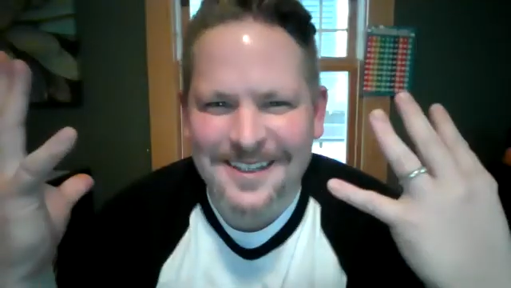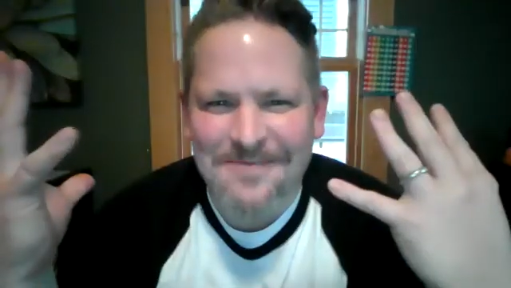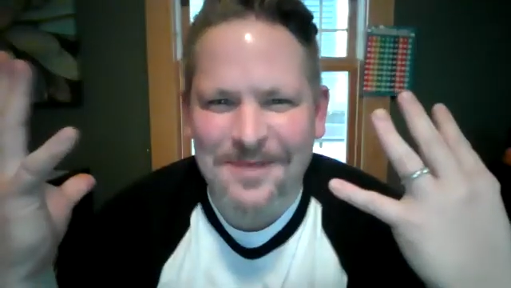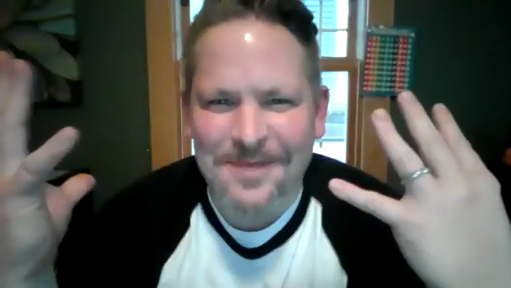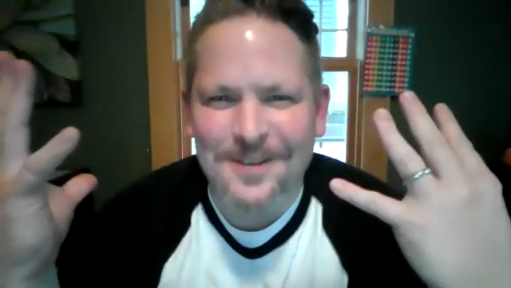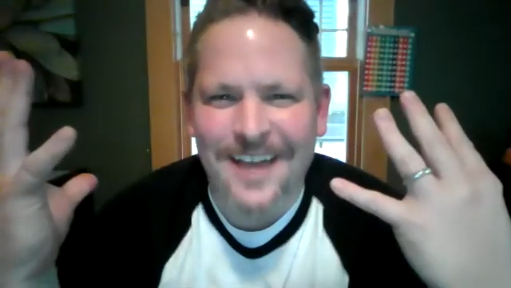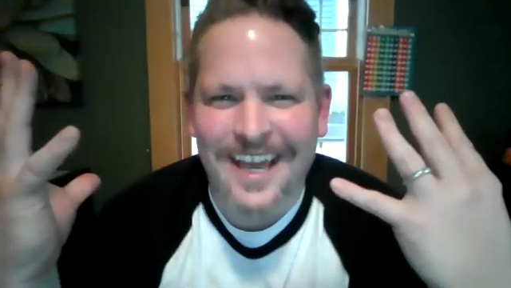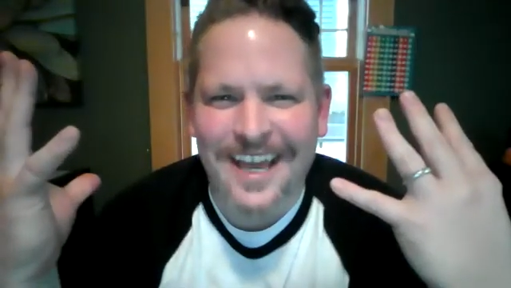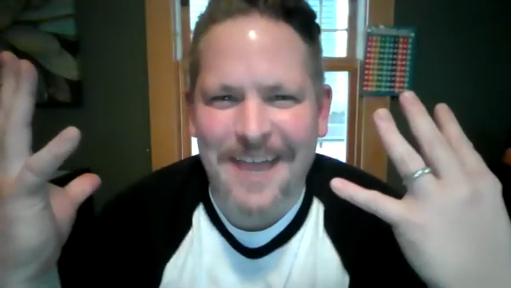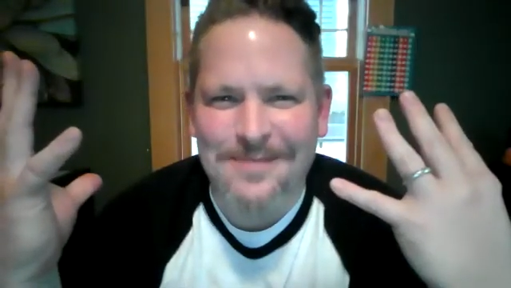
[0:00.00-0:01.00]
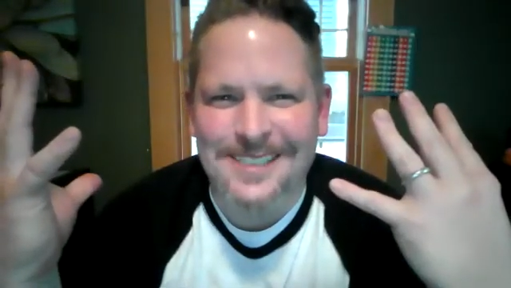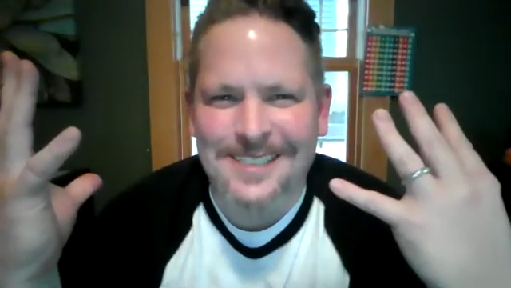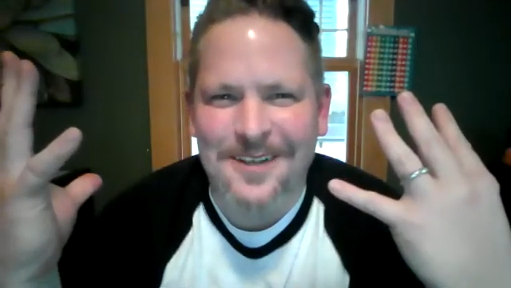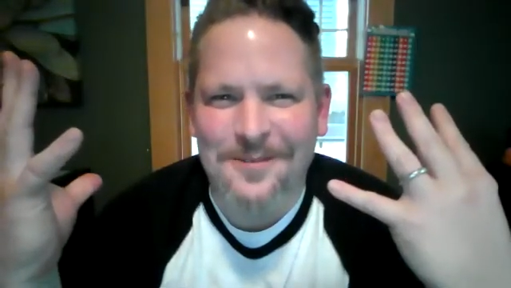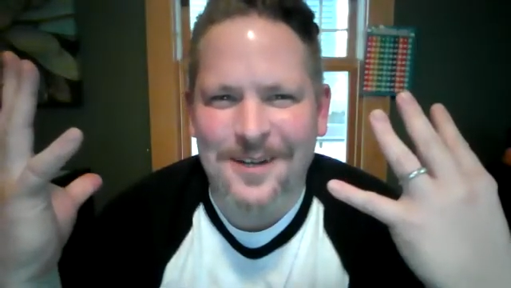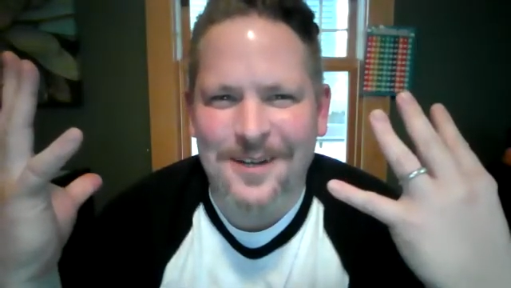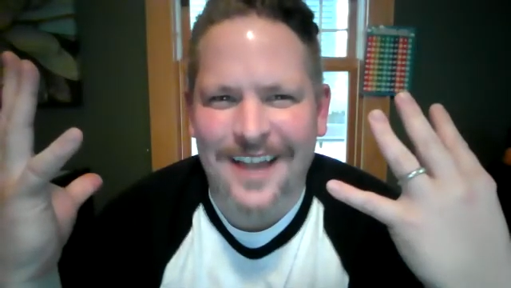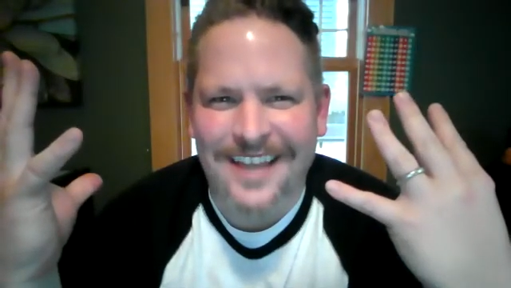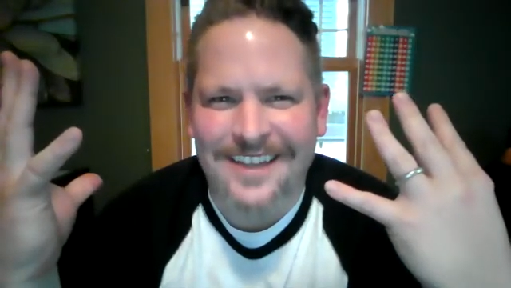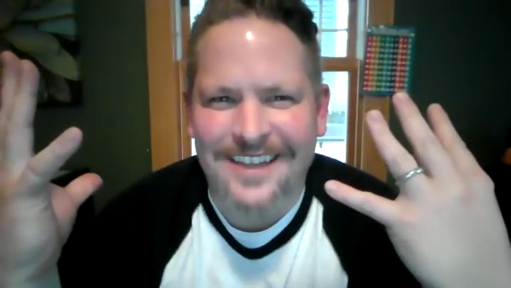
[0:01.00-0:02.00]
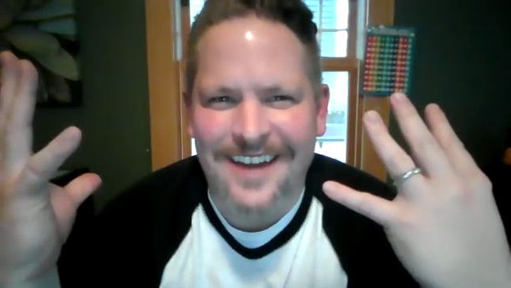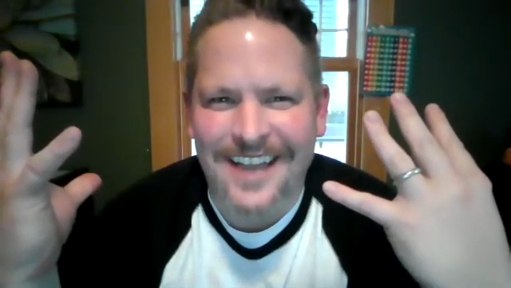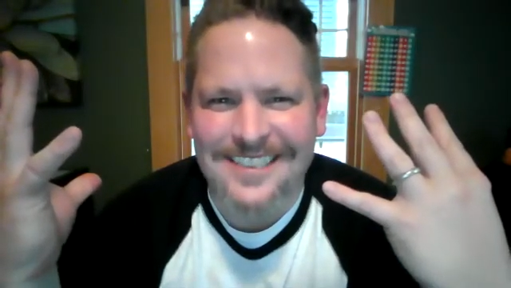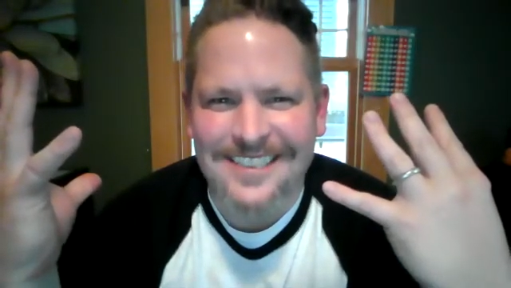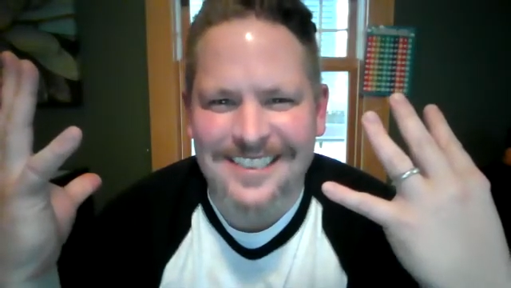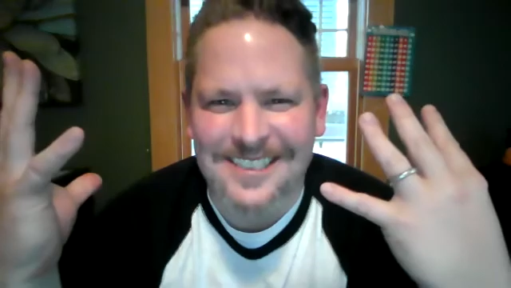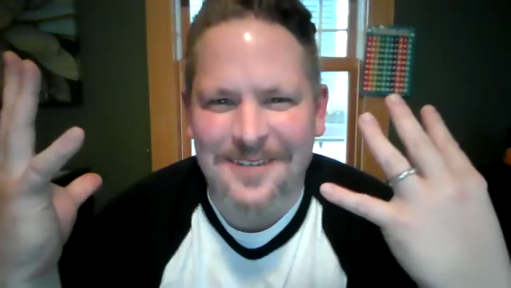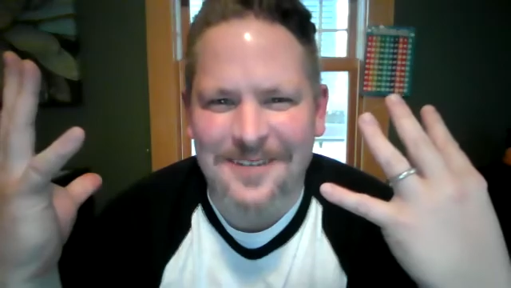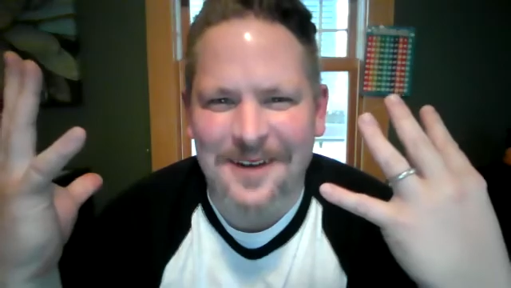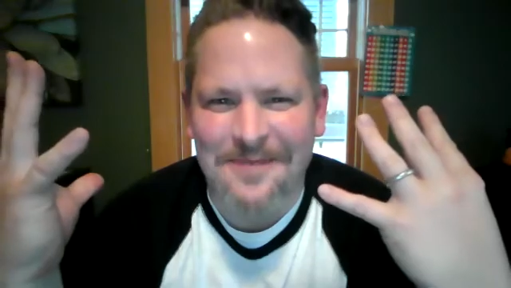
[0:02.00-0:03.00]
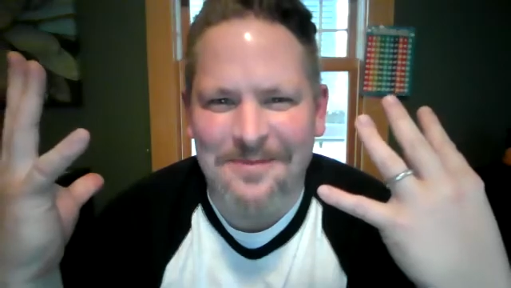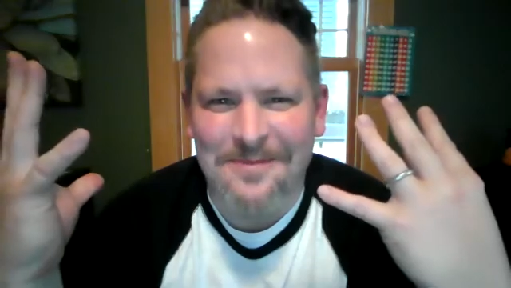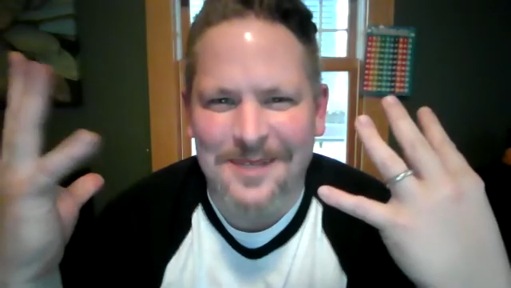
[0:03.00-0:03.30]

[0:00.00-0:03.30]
the bootleg episode where like their exes show up and be